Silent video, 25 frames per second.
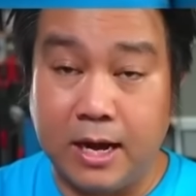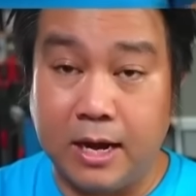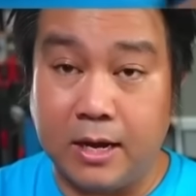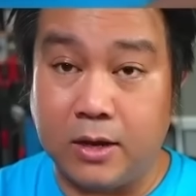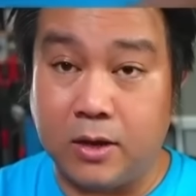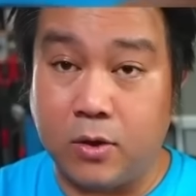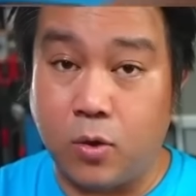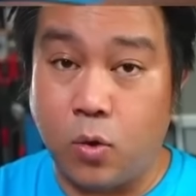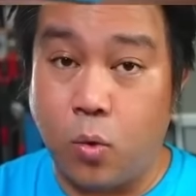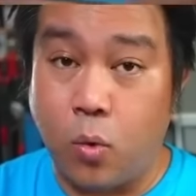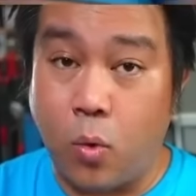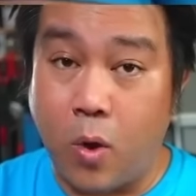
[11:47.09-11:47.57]

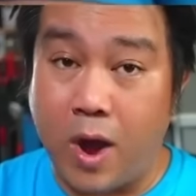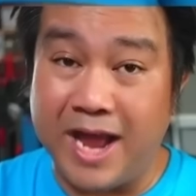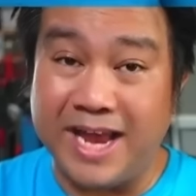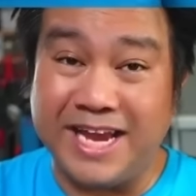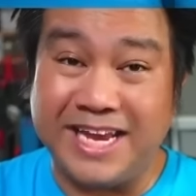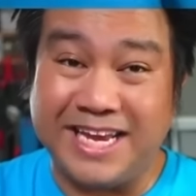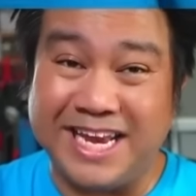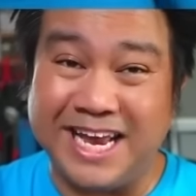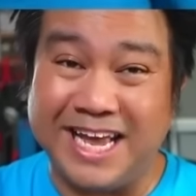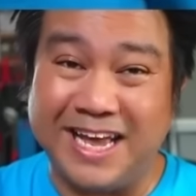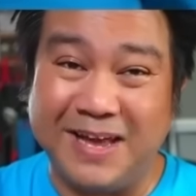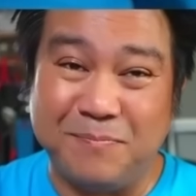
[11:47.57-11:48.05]
quite
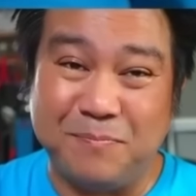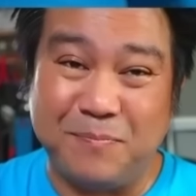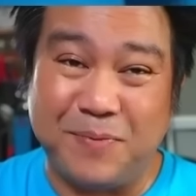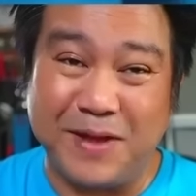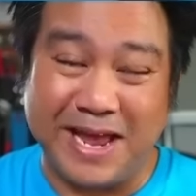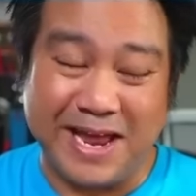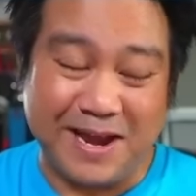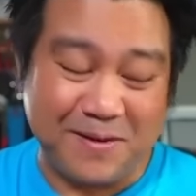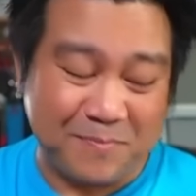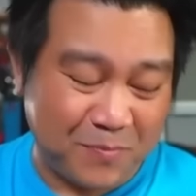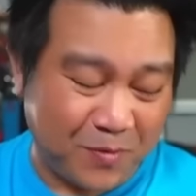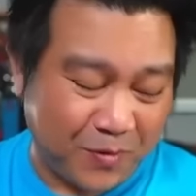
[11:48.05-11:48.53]
a bit
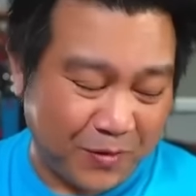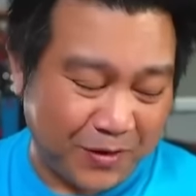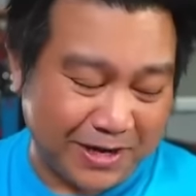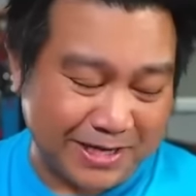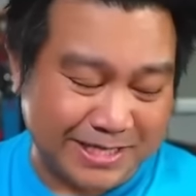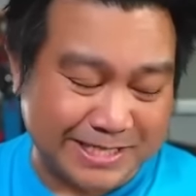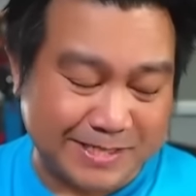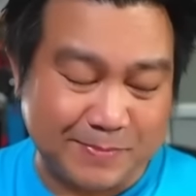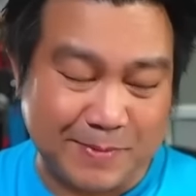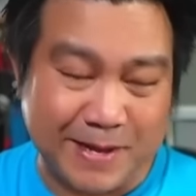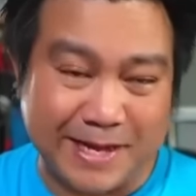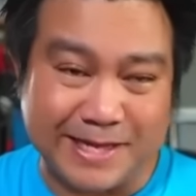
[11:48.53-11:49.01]
more
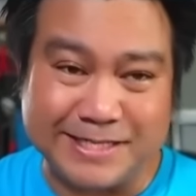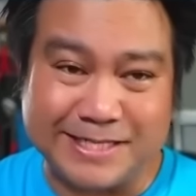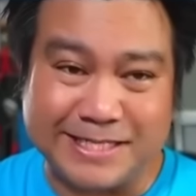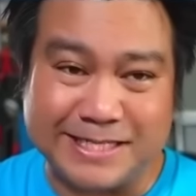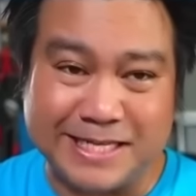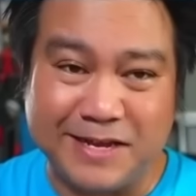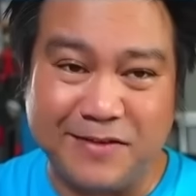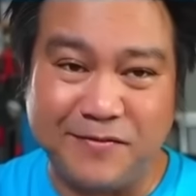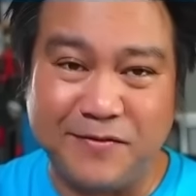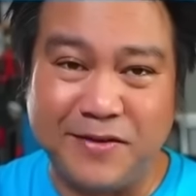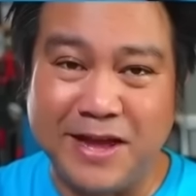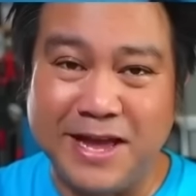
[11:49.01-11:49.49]

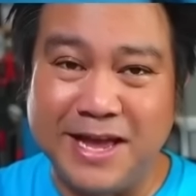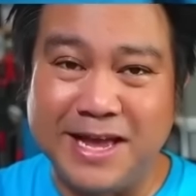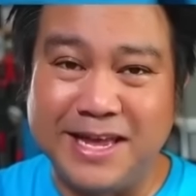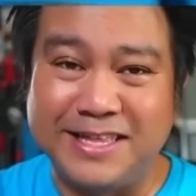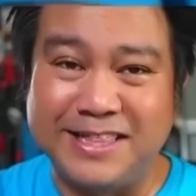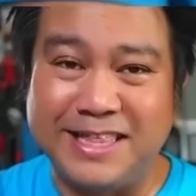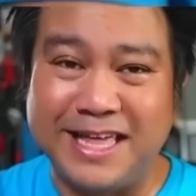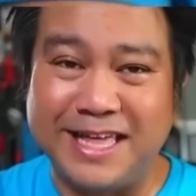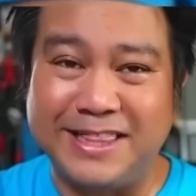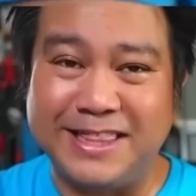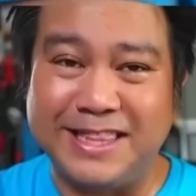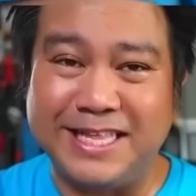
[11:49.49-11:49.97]
expensive
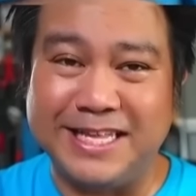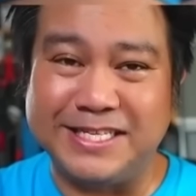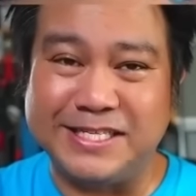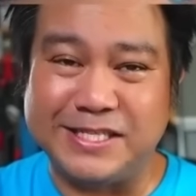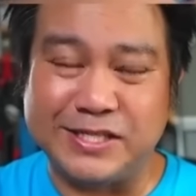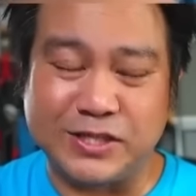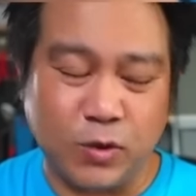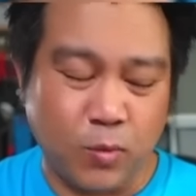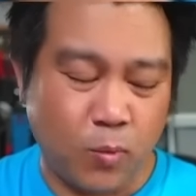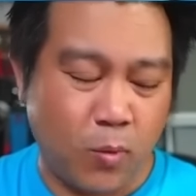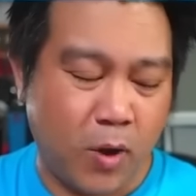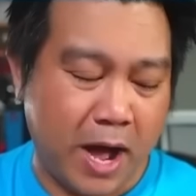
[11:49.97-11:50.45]
than the
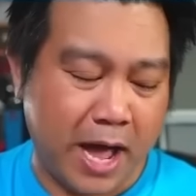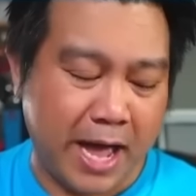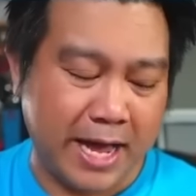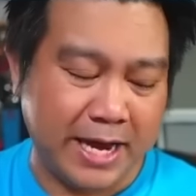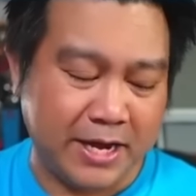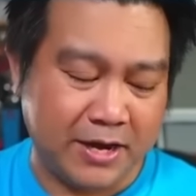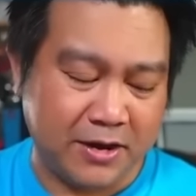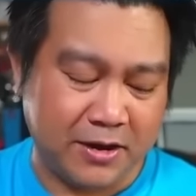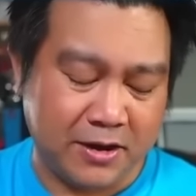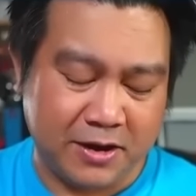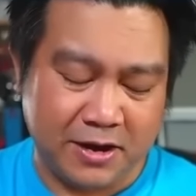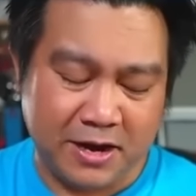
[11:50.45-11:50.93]

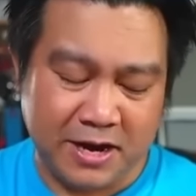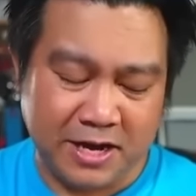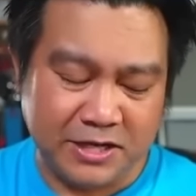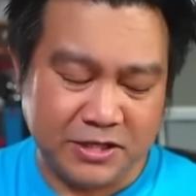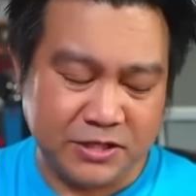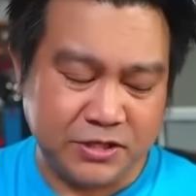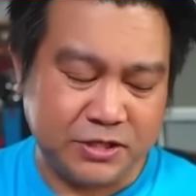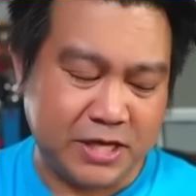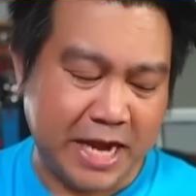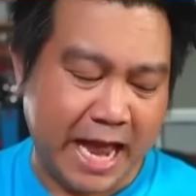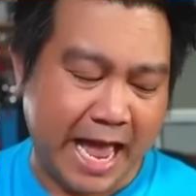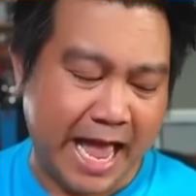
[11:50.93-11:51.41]
Squire
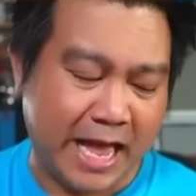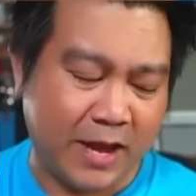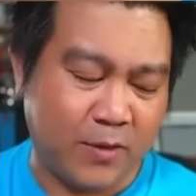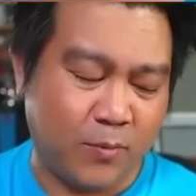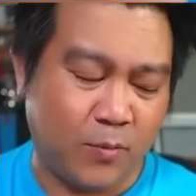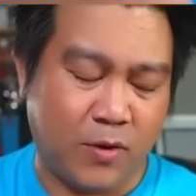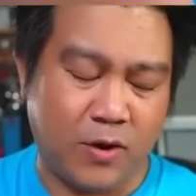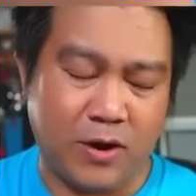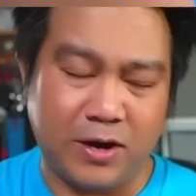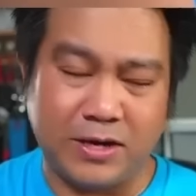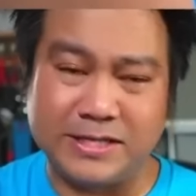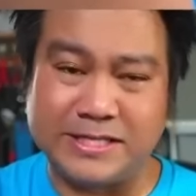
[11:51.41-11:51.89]

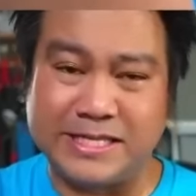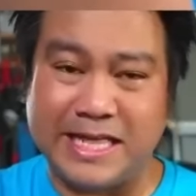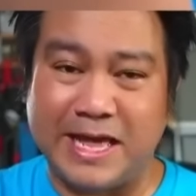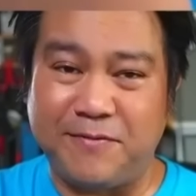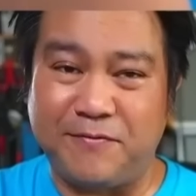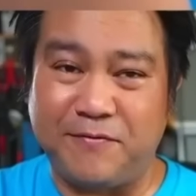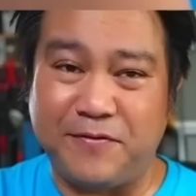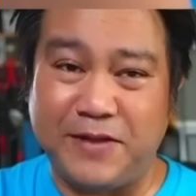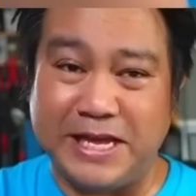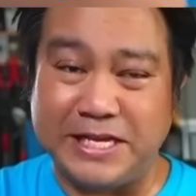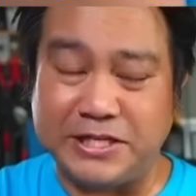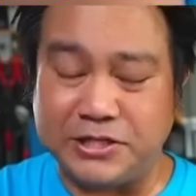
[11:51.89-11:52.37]
Jaguars that
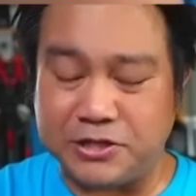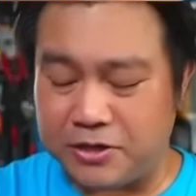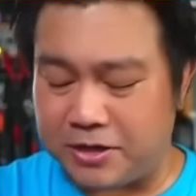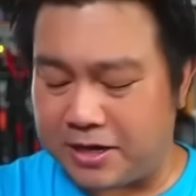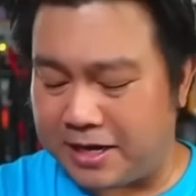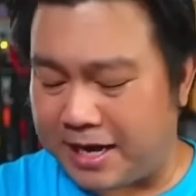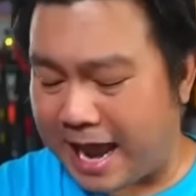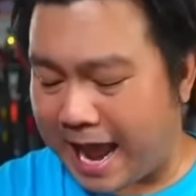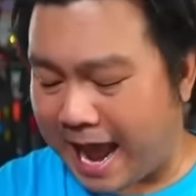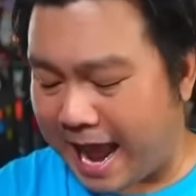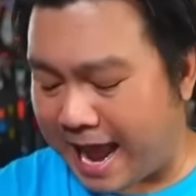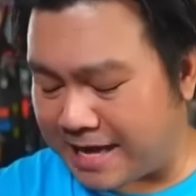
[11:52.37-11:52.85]
feature an
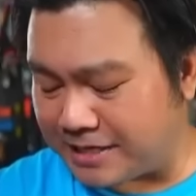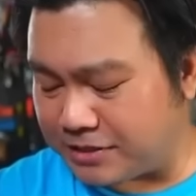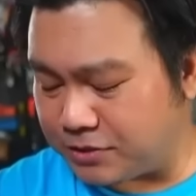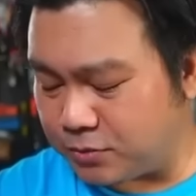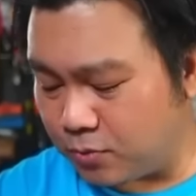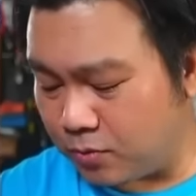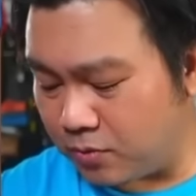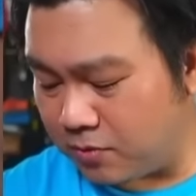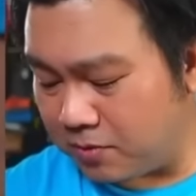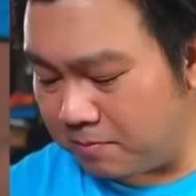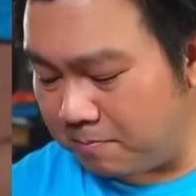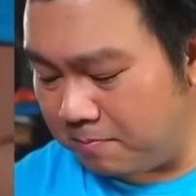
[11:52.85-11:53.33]

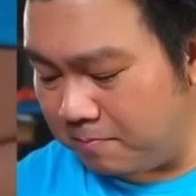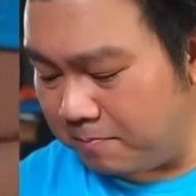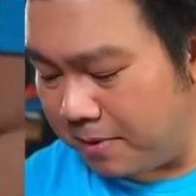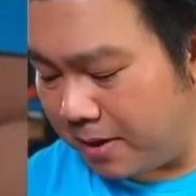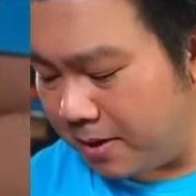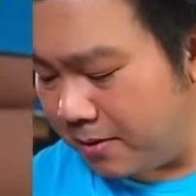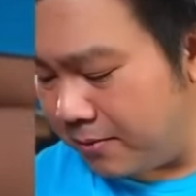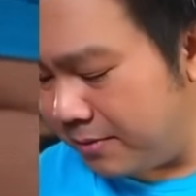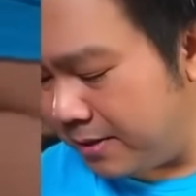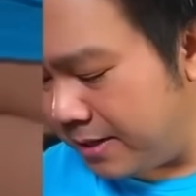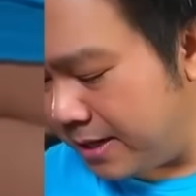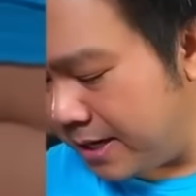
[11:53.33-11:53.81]
actual
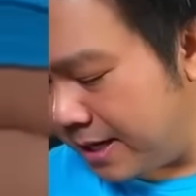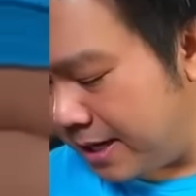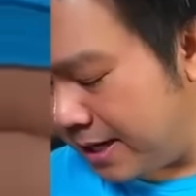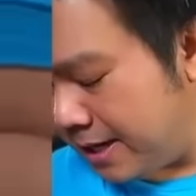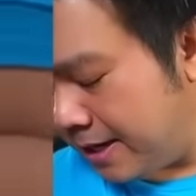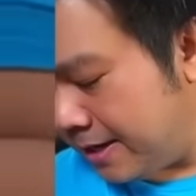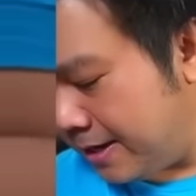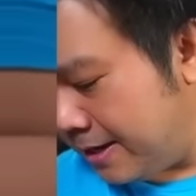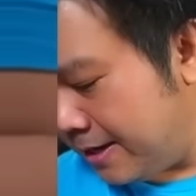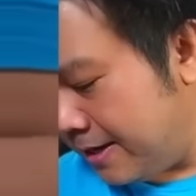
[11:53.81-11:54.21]
bone nut.